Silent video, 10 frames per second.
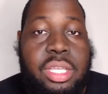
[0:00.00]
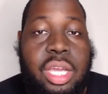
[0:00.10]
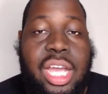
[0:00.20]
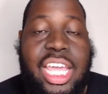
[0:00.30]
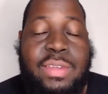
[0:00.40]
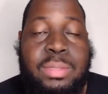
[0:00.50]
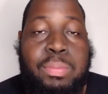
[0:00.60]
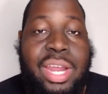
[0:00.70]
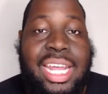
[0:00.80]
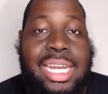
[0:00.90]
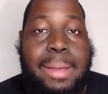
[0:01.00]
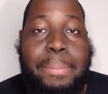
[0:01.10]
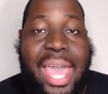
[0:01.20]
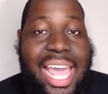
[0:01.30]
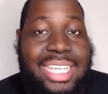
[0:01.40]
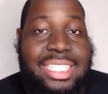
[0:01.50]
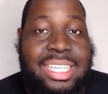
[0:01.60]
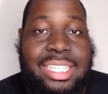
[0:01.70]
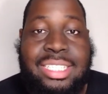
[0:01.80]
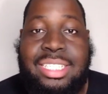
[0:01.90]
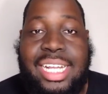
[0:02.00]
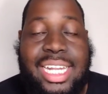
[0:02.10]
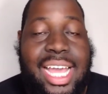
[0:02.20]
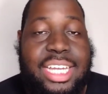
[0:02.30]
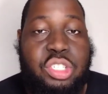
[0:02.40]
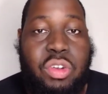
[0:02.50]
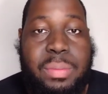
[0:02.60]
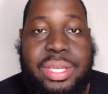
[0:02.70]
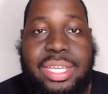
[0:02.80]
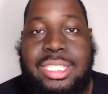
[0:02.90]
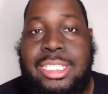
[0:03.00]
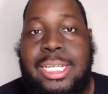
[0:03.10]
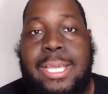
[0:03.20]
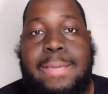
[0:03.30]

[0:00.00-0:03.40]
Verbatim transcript: Uh, he was breaking up passes at the line of scrimmage.